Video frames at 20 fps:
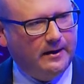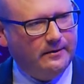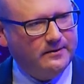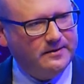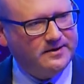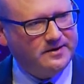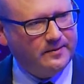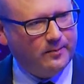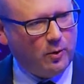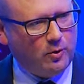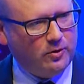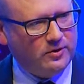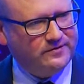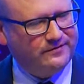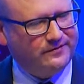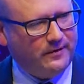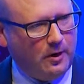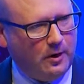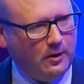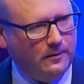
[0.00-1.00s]
support
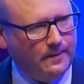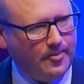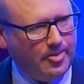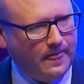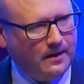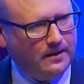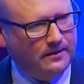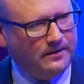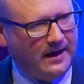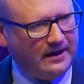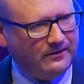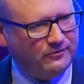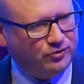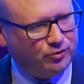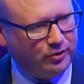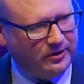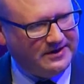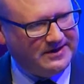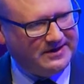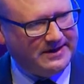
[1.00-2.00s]
for that
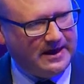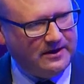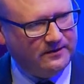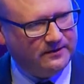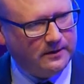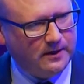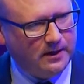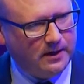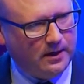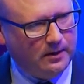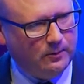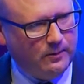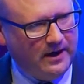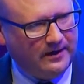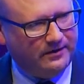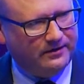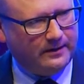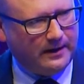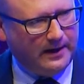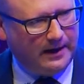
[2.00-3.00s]
through the state
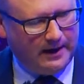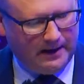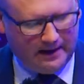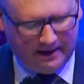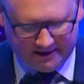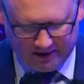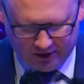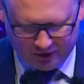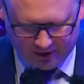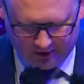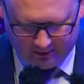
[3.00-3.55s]
with additional